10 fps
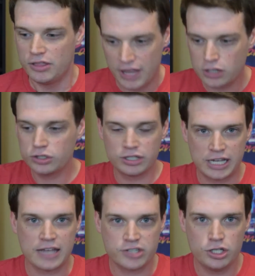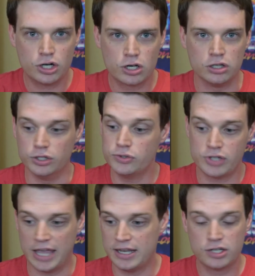they're guessing your clues,
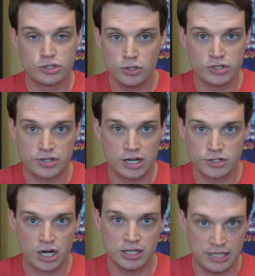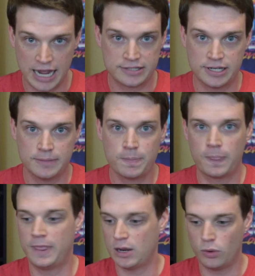and then as soon as they're done
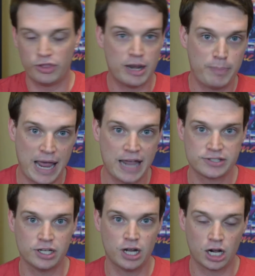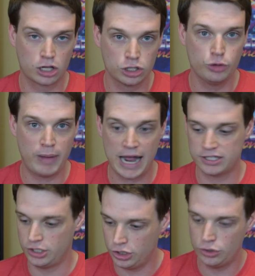guessing, they will then pass a clue
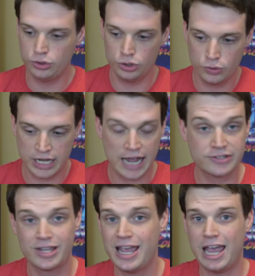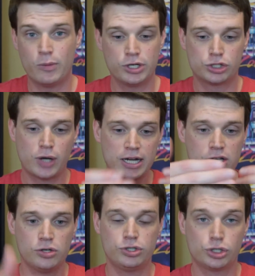back to you, you guess, and what you're trying to
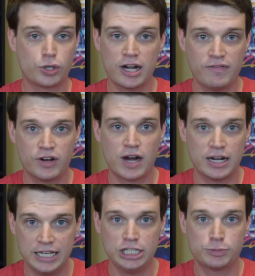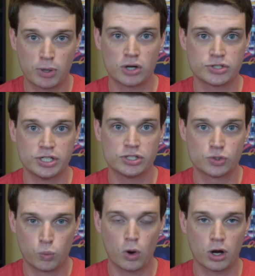do is you're trying to figure out each
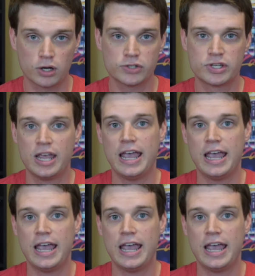person's words,